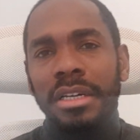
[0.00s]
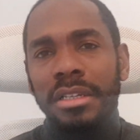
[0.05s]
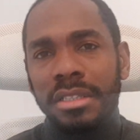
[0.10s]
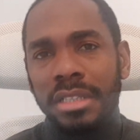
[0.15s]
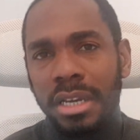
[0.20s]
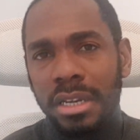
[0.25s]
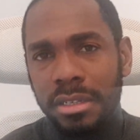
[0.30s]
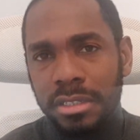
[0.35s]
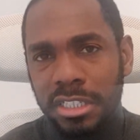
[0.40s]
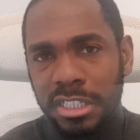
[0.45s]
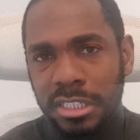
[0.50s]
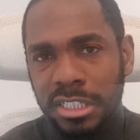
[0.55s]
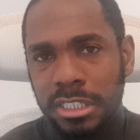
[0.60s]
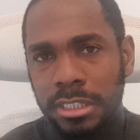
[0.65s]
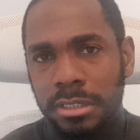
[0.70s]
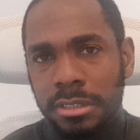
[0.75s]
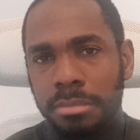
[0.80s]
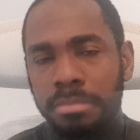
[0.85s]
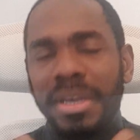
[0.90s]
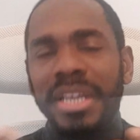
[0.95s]
that
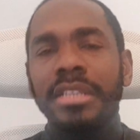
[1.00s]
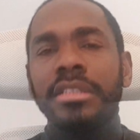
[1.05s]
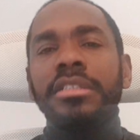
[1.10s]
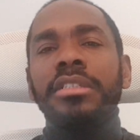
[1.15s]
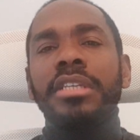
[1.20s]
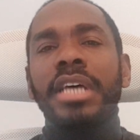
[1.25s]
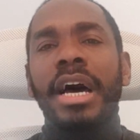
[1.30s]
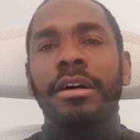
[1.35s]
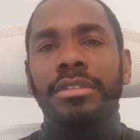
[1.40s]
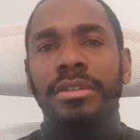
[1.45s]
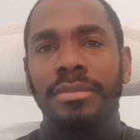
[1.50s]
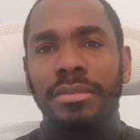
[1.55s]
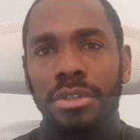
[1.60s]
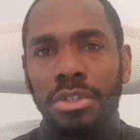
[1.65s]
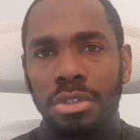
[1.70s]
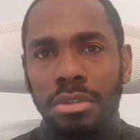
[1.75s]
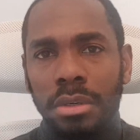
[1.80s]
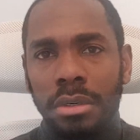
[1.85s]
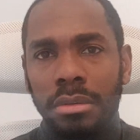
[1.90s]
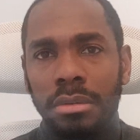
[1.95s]
spins out of
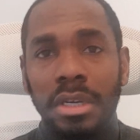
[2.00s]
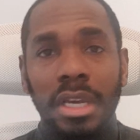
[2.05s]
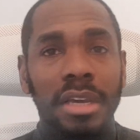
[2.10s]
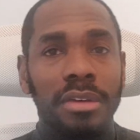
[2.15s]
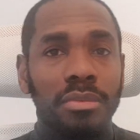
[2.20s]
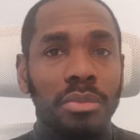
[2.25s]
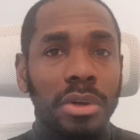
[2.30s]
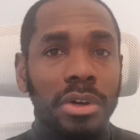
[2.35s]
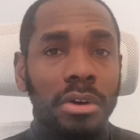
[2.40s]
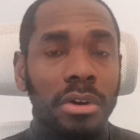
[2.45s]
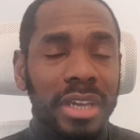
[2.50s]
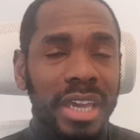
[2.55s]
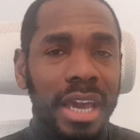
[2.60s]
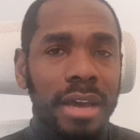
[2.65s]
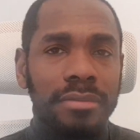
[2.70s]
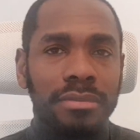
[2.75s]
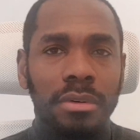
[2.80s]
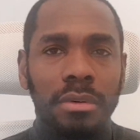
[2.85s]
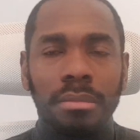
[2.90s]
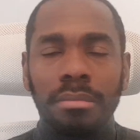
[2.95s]
control if we're not
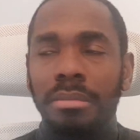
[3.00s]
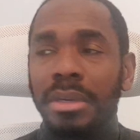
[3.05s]
careful.